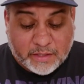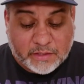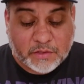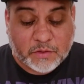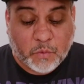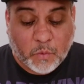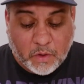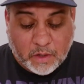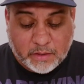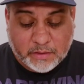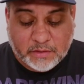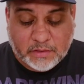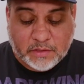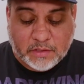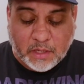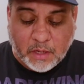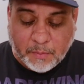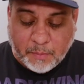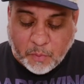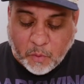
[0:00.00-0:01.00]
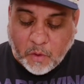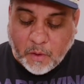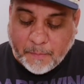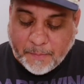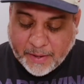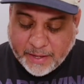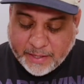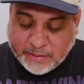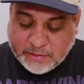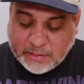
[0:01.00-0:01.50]
once a poor
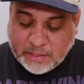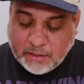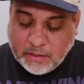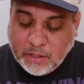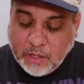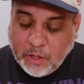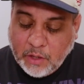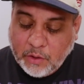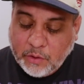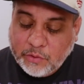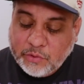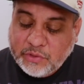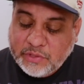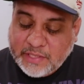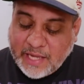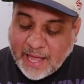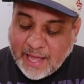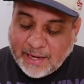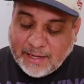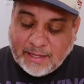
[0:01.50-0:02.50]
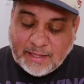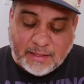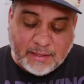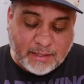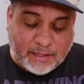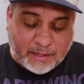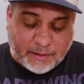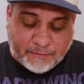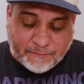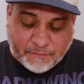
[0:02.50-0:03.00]
peasant who sat in
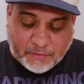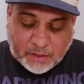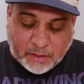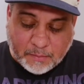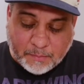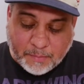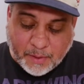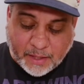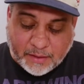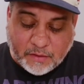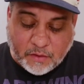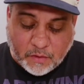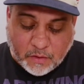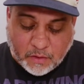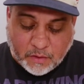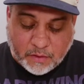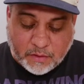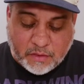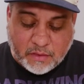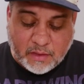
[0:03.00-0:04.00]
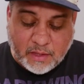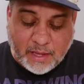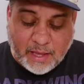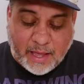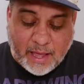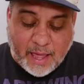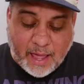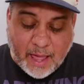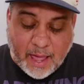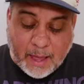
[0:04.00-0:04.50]
the evening by the hearth
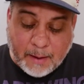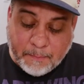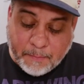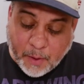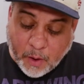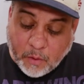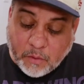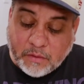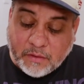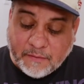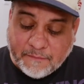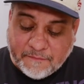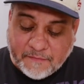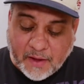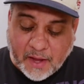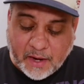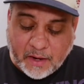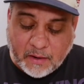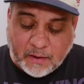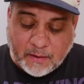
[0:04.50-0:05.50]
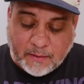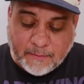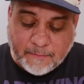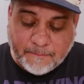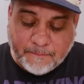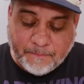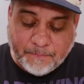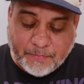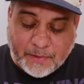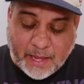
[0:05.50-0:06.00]
and poked the fire,
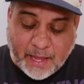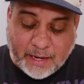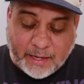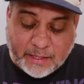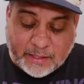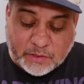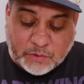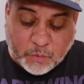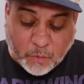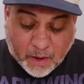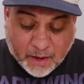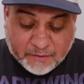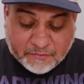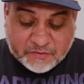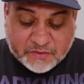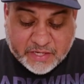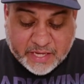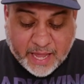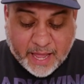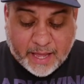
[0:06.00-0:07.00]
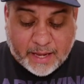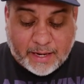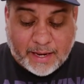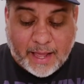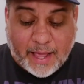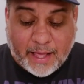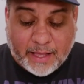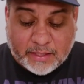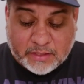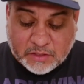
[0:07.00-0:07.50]
and his wife sat
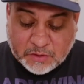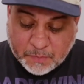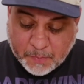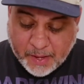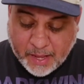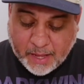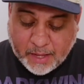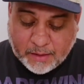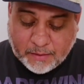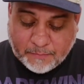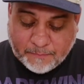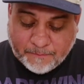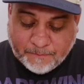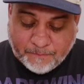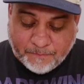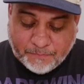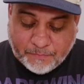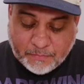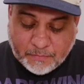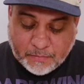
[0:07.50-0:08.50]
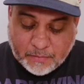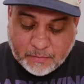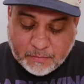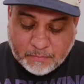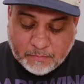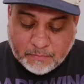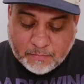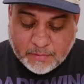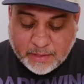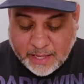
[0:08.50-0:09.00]
and span.
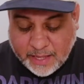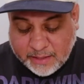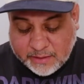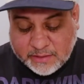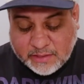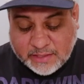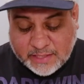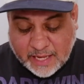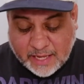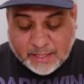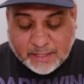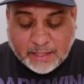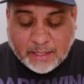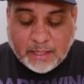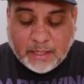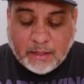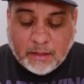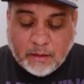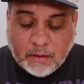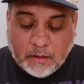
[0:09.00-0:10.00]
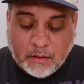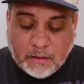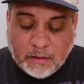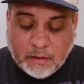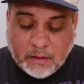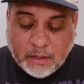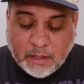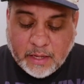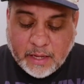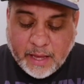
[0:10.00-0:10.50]
Then said he,
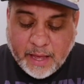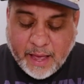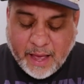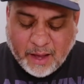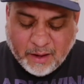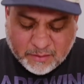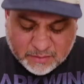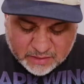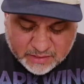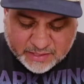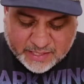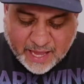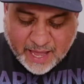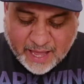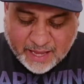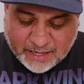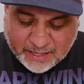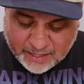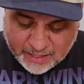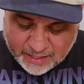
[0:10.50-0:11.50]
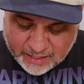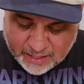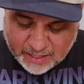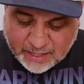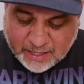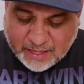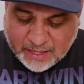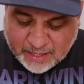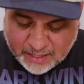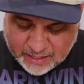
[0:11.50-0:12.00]
"How sad
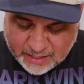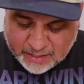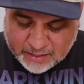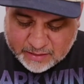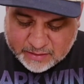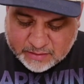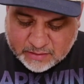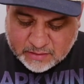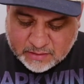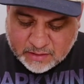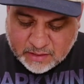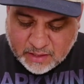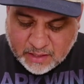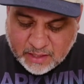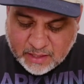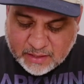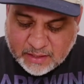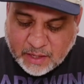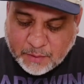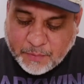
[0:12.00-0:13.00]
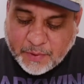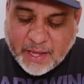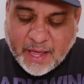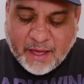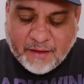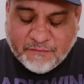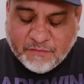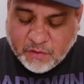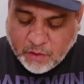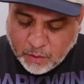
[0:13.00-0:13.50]
it is that we
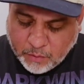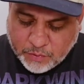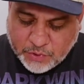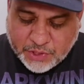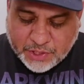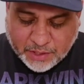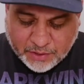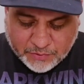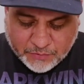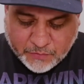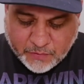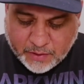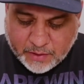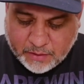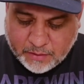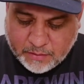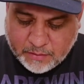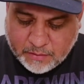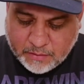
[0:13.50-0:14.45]
have no children.